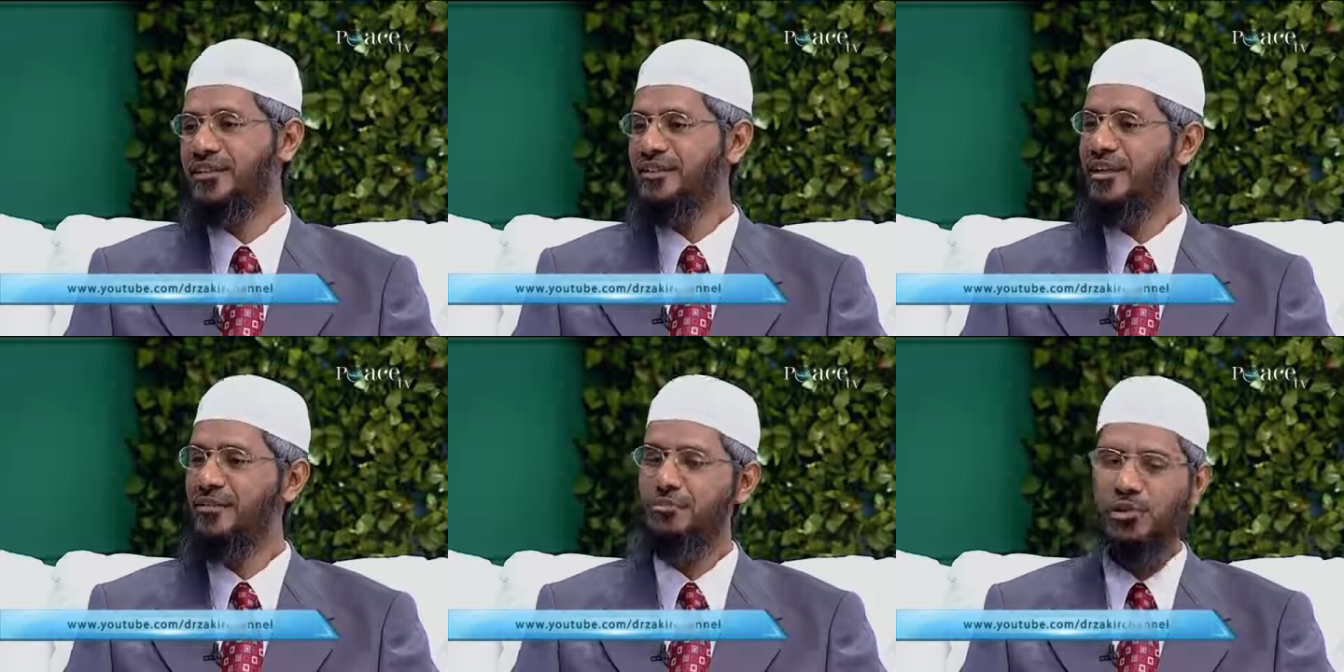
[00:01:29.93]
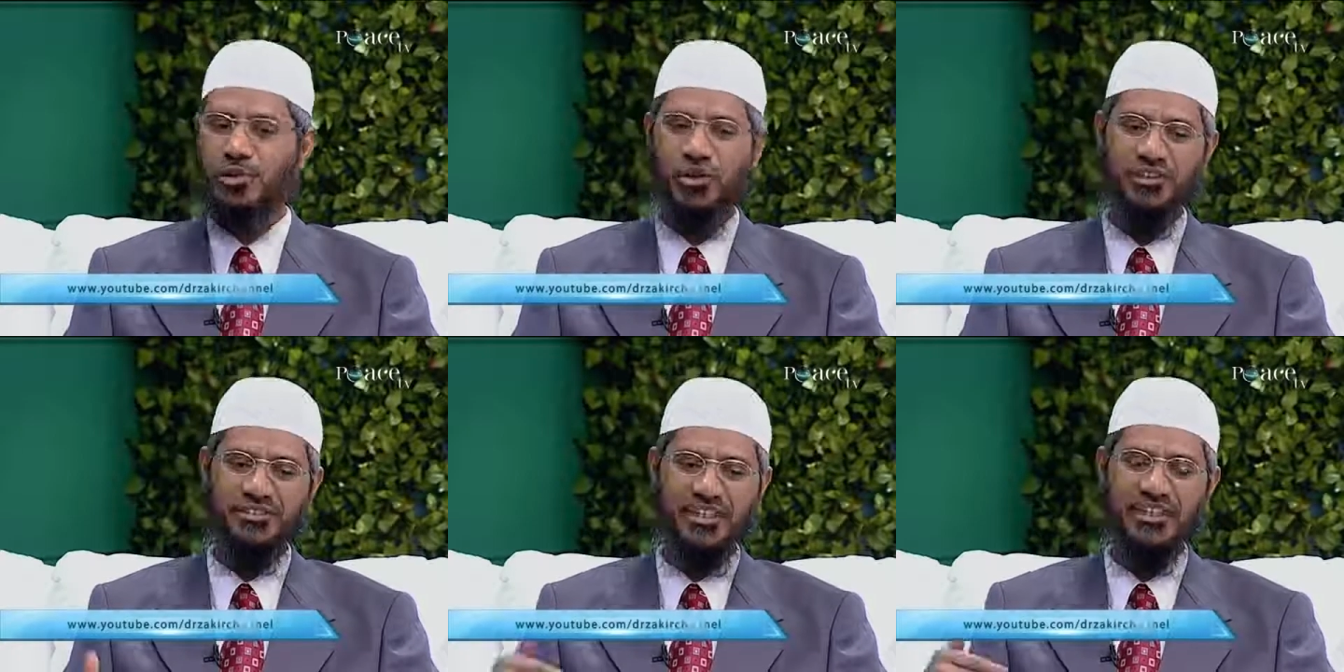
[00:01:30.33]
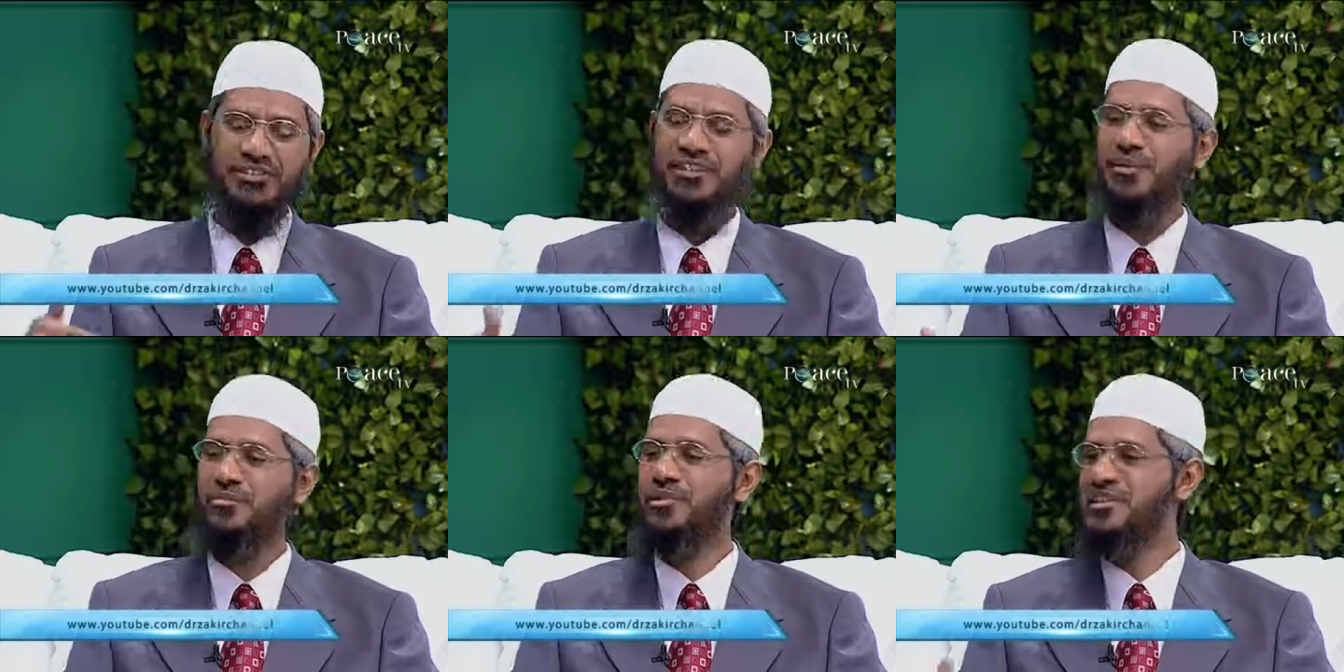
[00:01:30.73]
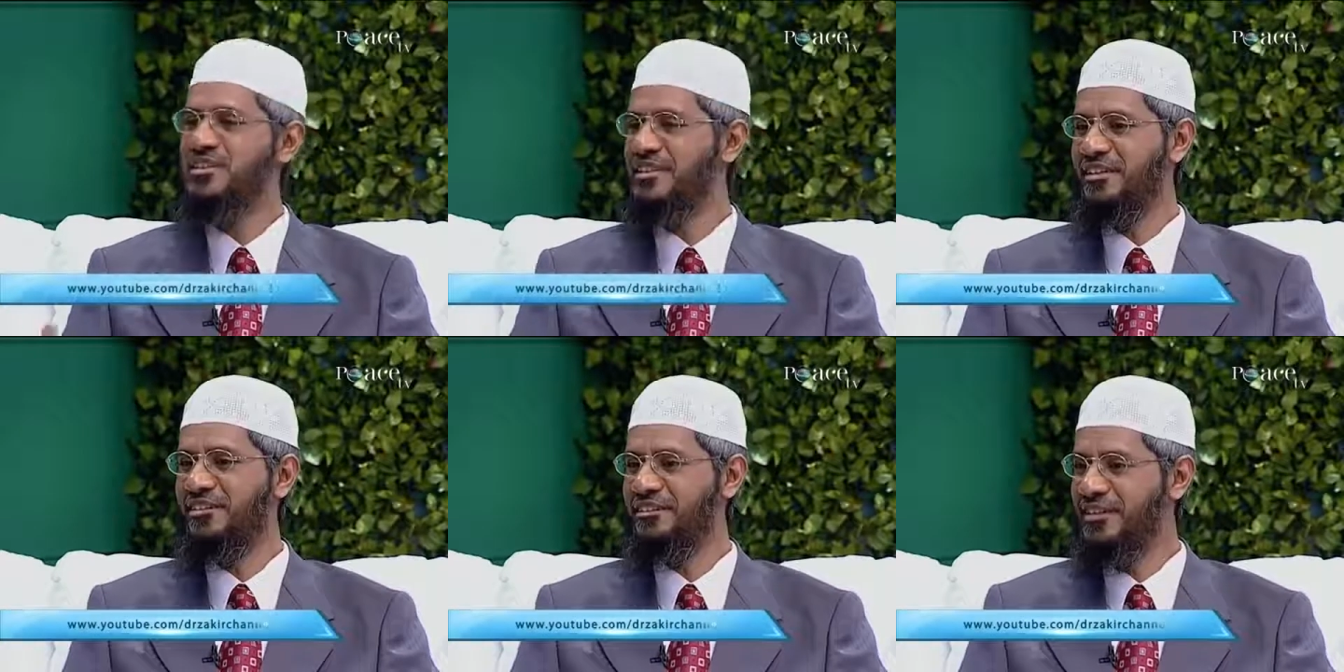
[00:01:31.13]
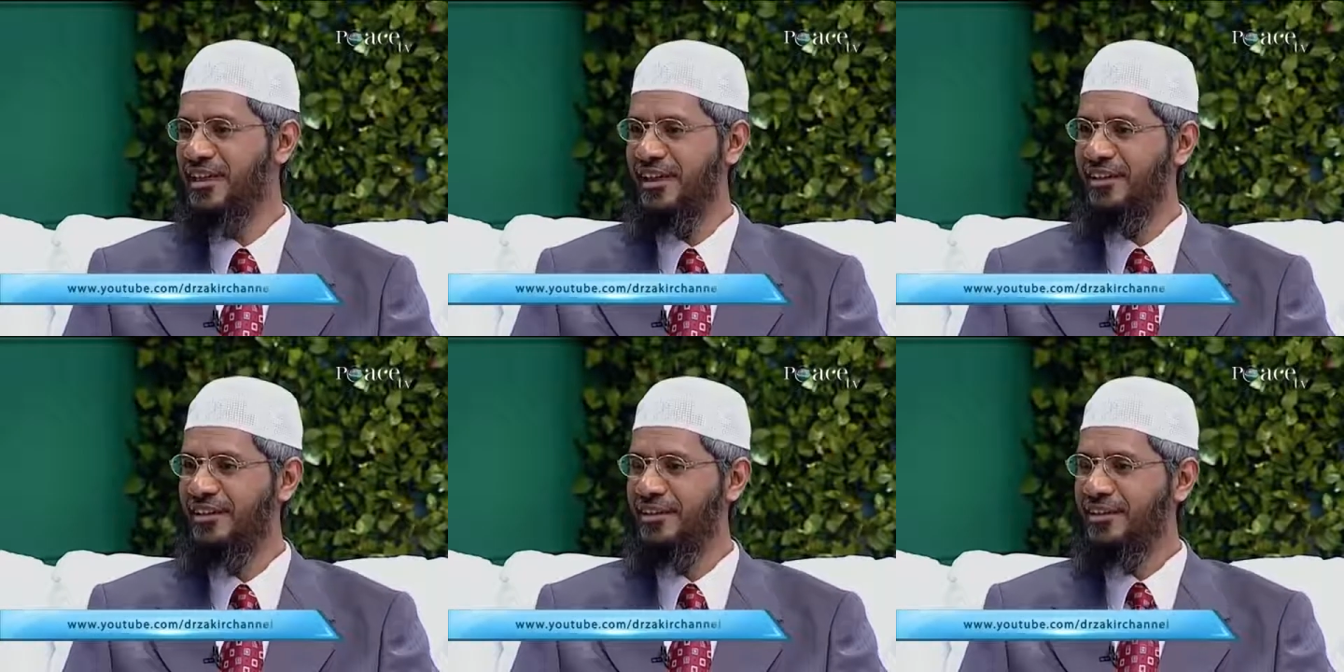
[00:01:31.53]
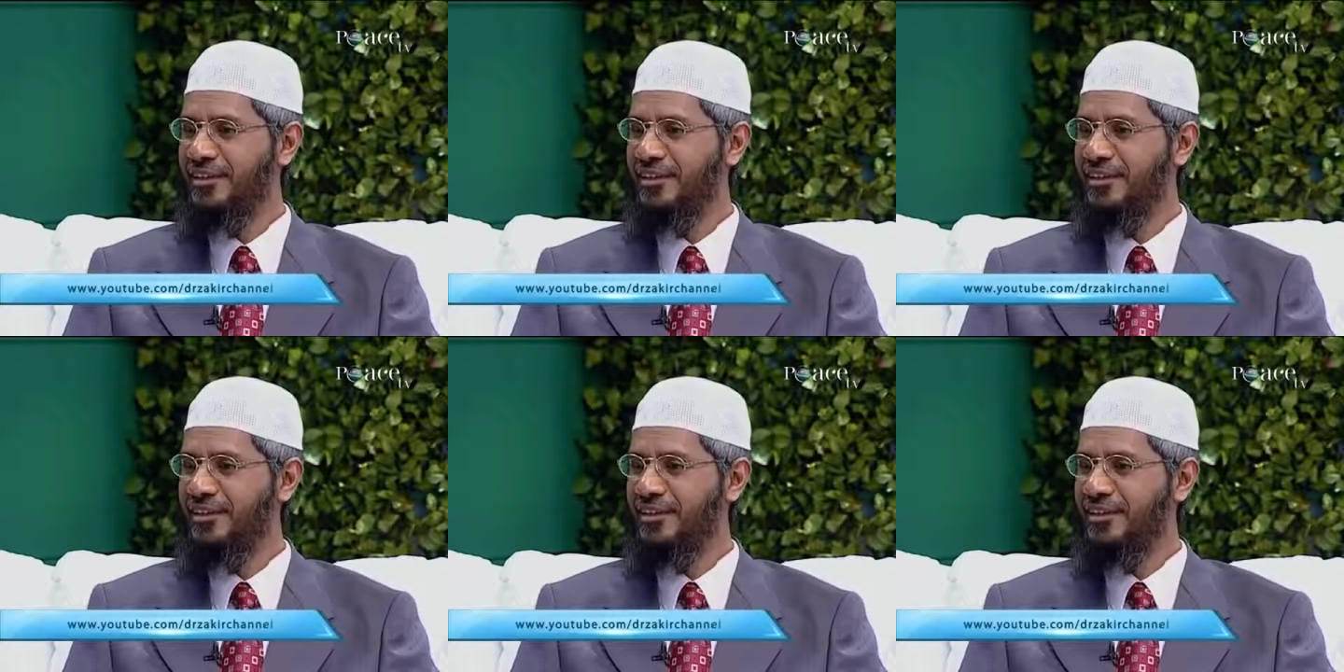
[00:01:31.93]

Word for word: That because the examination is there,